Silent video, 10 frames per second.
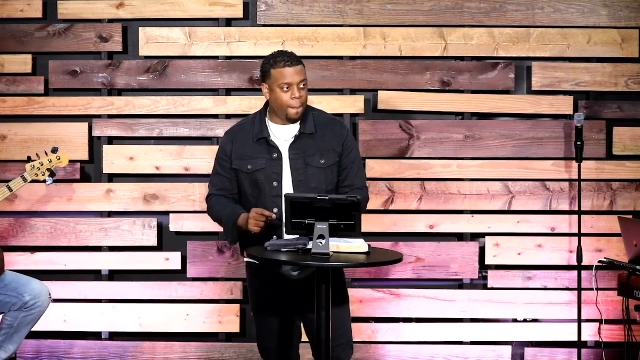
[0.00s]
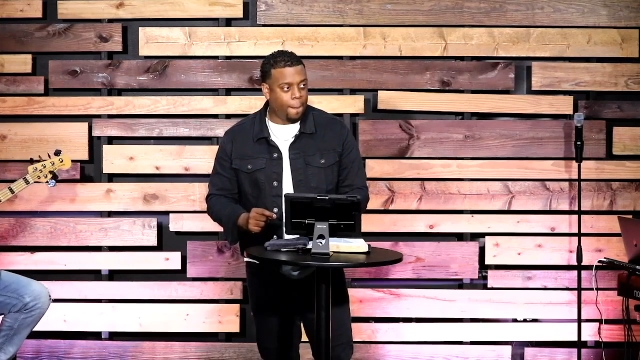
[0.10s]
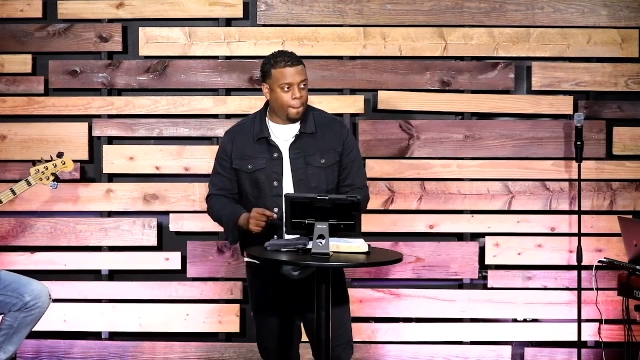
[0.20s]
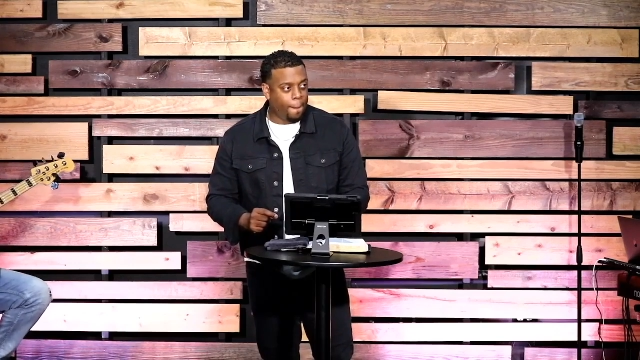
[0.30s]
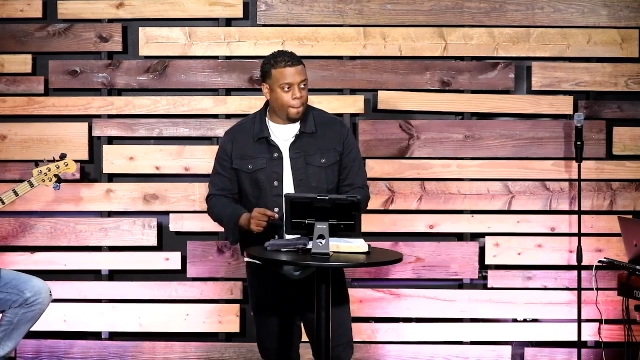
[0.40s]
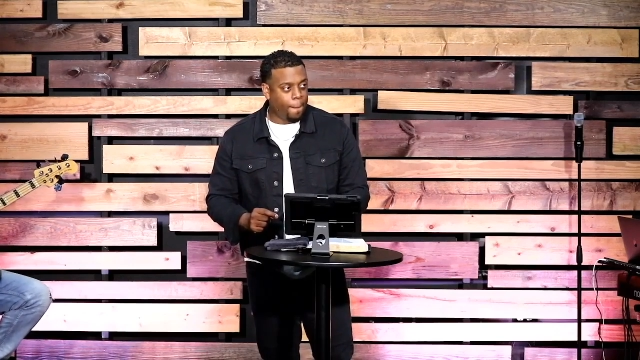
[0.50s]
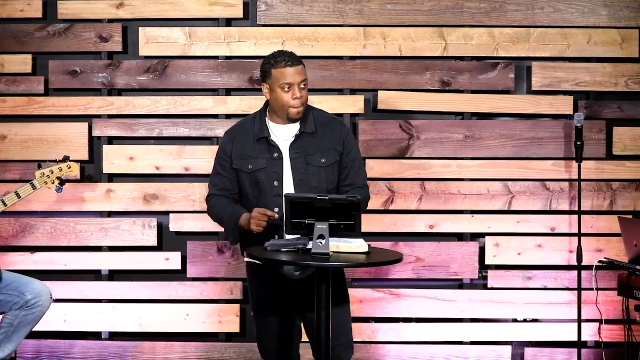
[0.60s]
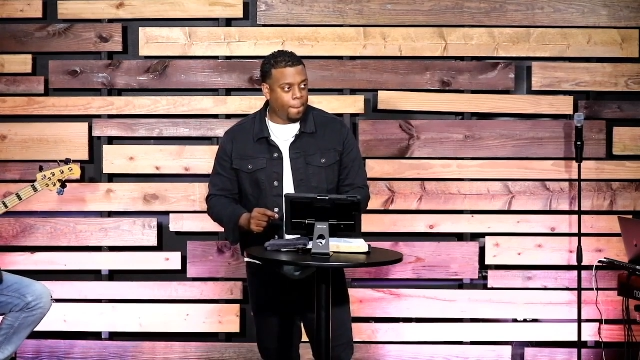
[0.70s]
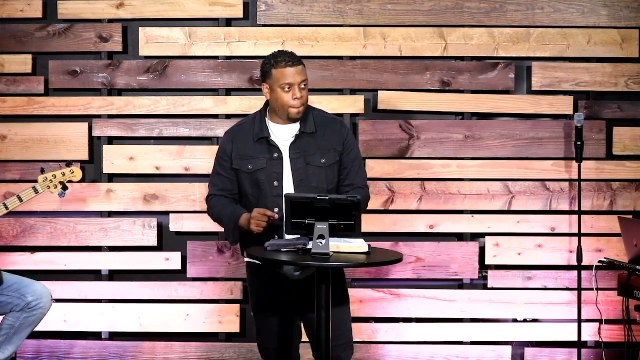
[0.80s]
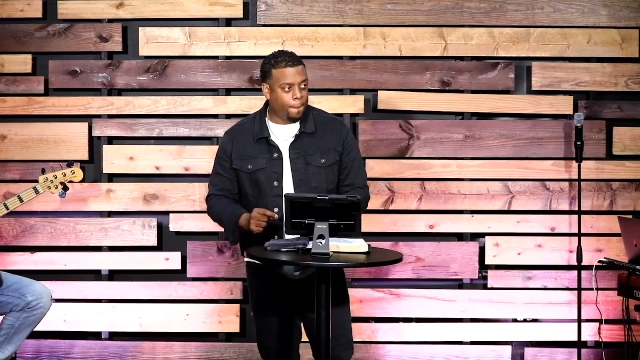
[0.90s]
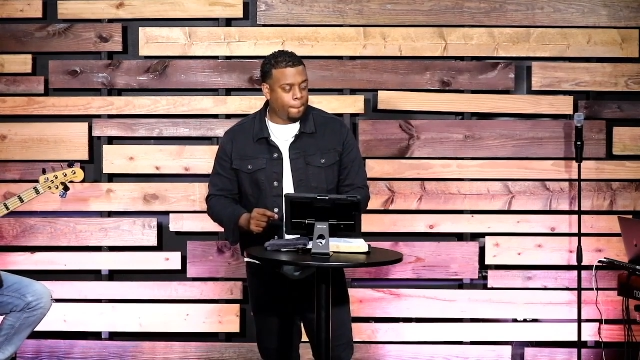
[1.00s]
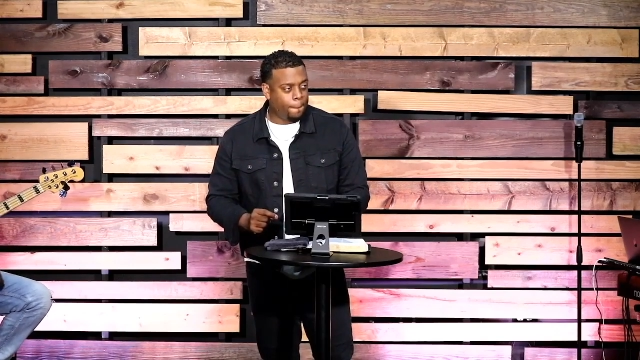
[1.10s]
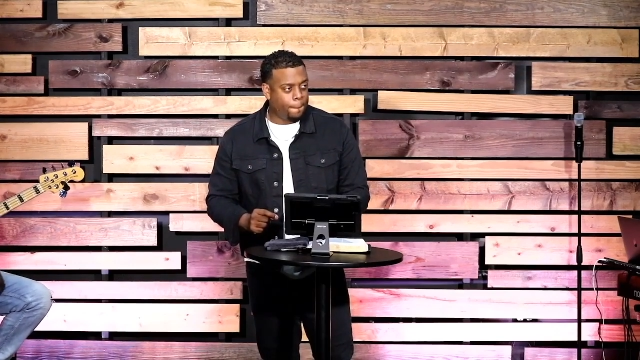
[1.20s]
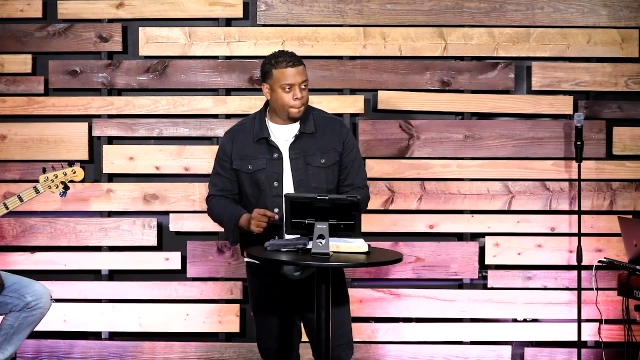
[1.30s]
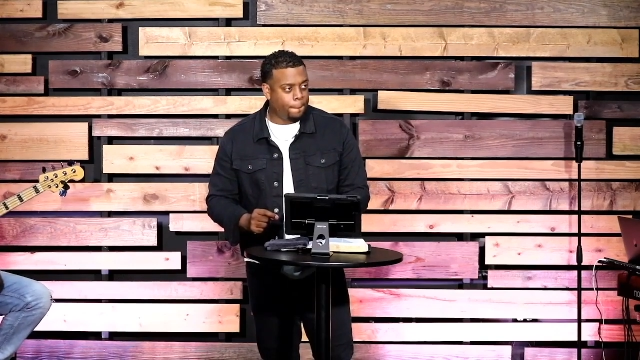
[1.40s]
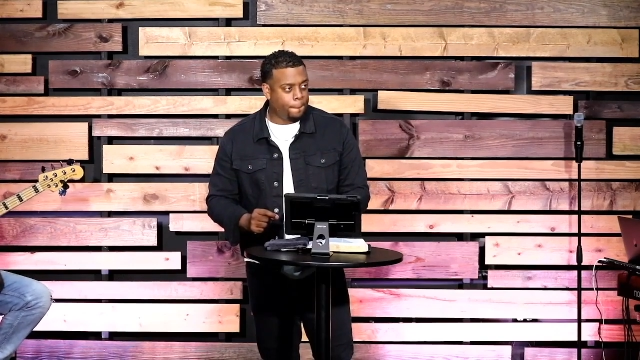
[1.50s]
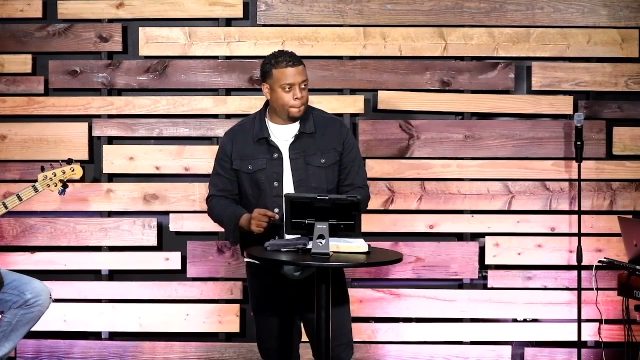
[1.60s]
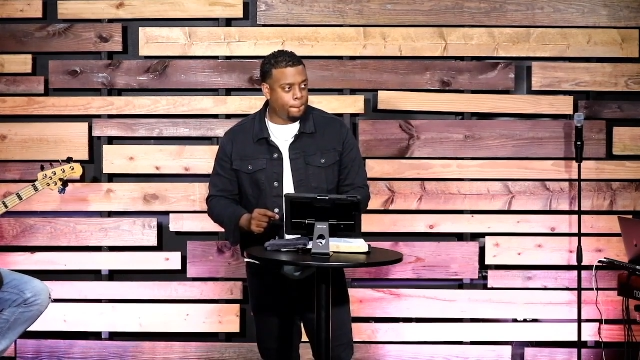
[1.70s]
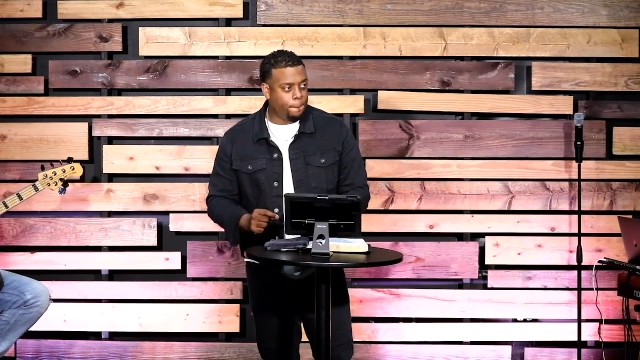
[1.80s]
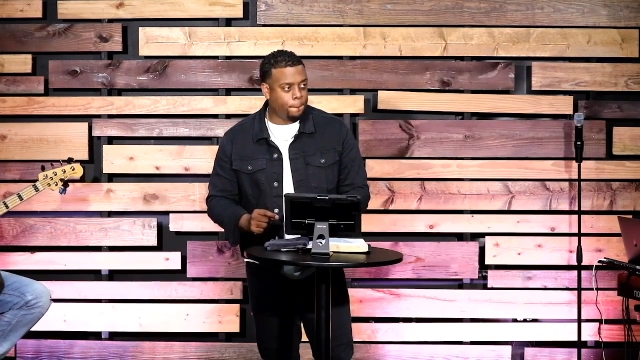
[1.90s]

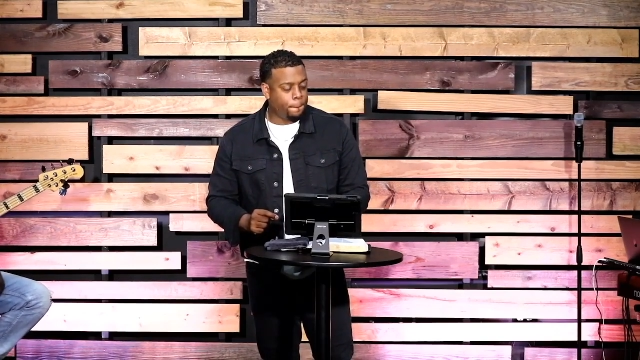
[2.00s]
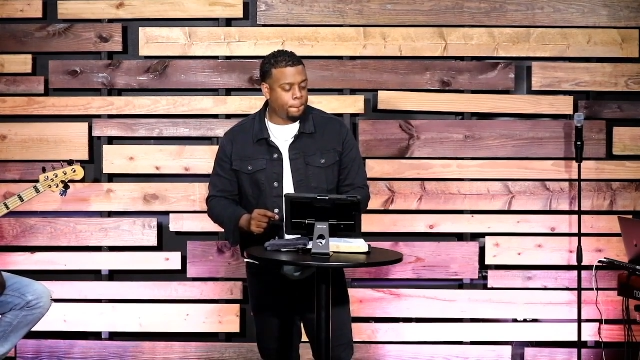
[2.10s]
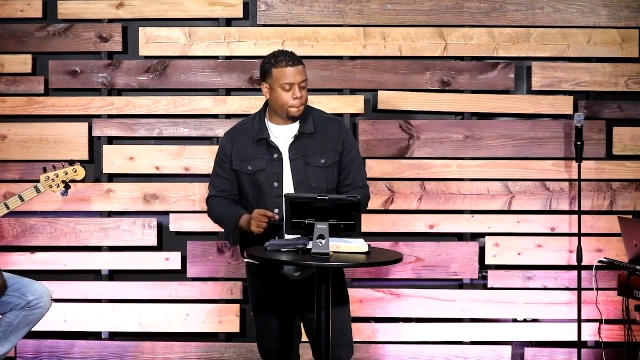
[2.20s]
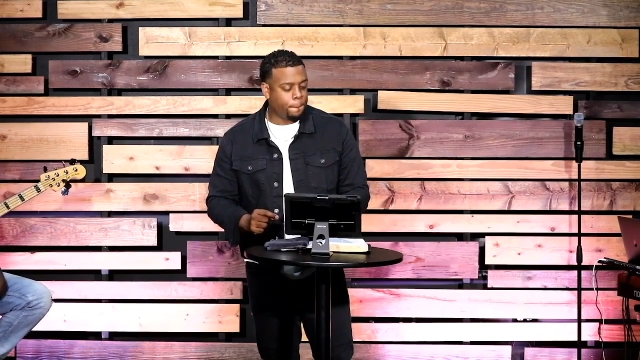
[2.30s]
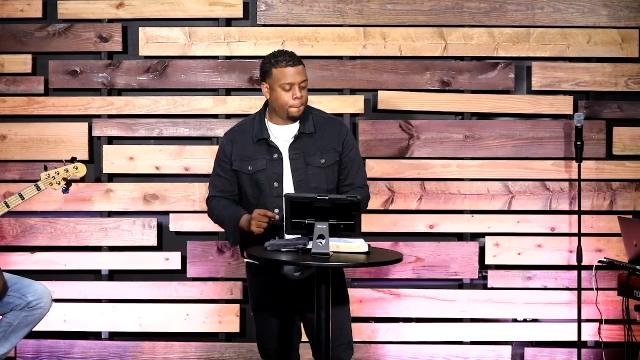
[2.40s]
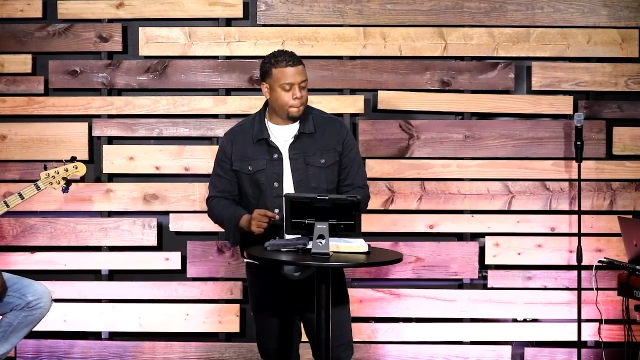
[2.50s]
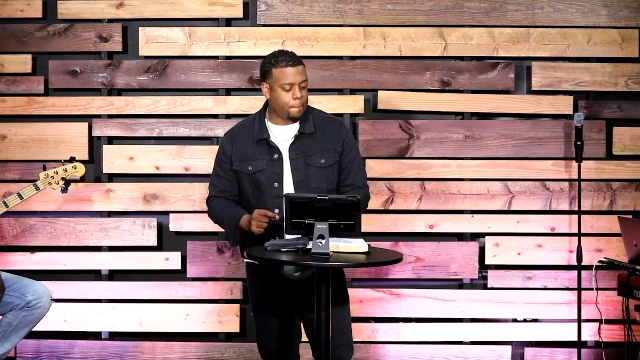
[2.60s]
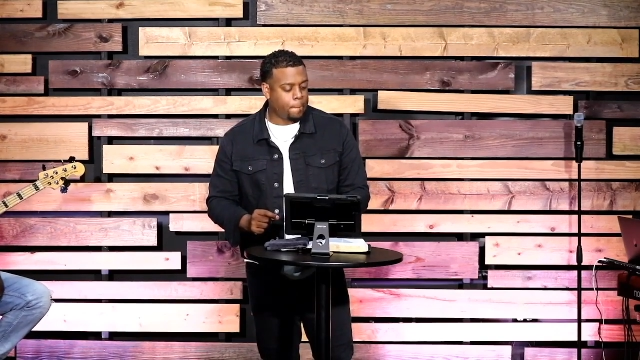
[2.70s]
Nobody speaks.